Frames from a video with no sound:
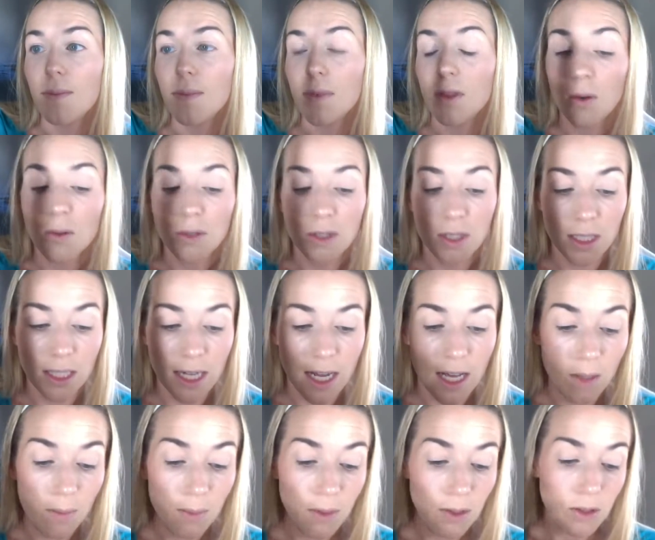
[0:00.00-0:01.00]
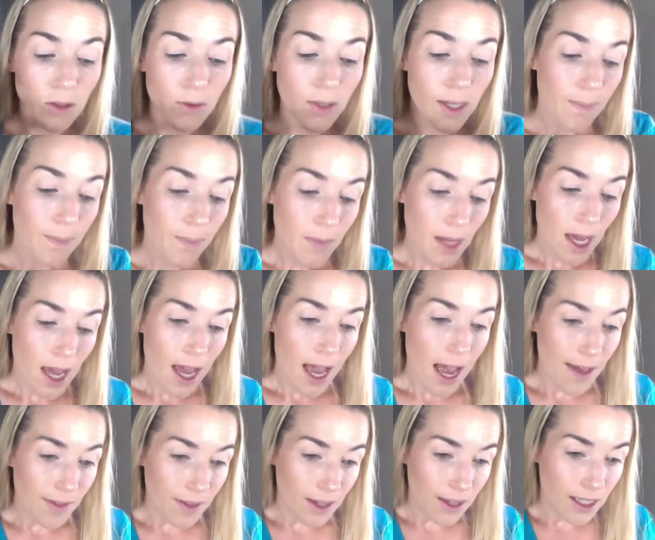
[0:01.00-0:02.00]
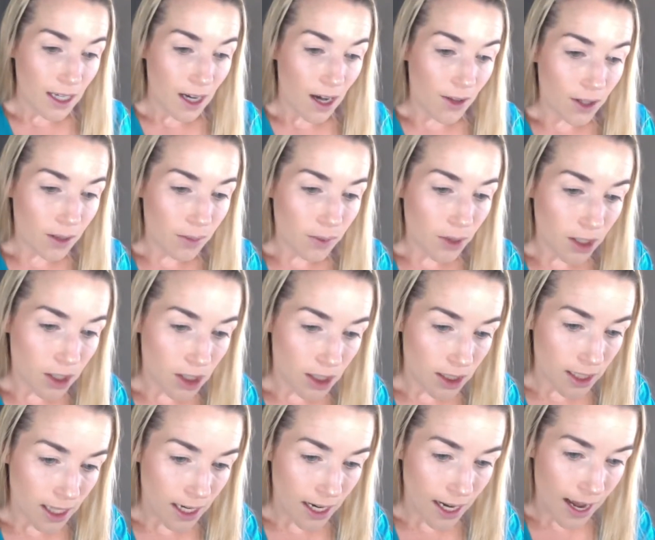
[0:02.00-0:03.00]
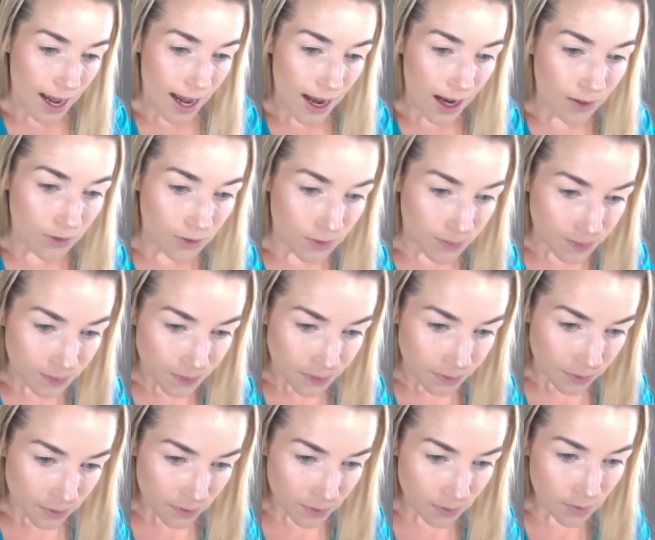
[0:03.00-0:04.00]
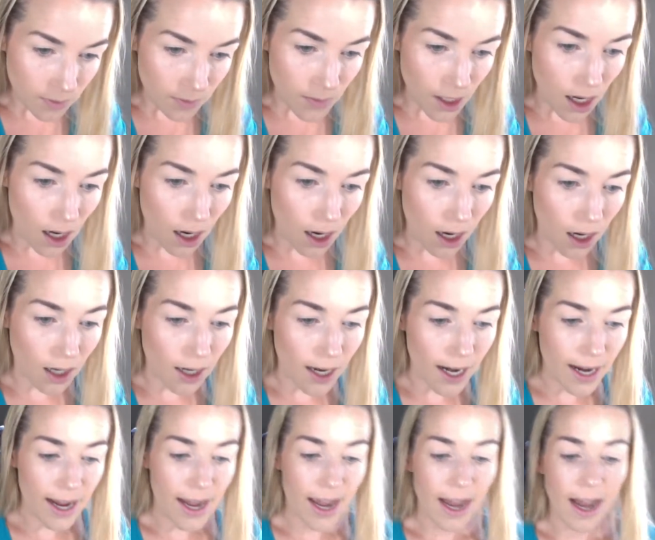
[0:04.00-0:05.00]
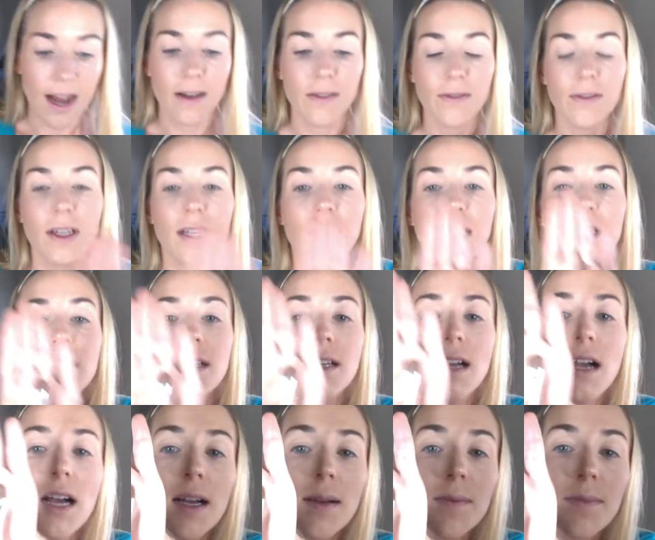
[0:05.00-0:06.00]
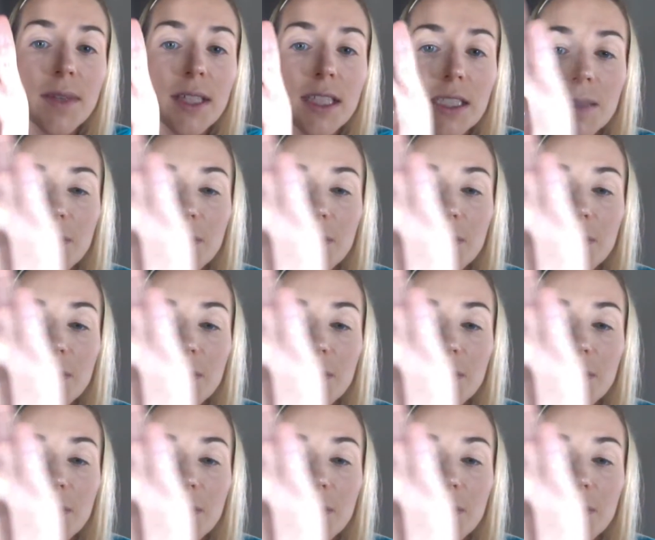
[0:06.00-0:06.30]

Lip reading: Those are going to help you do it. And then the other brushes that I have are, this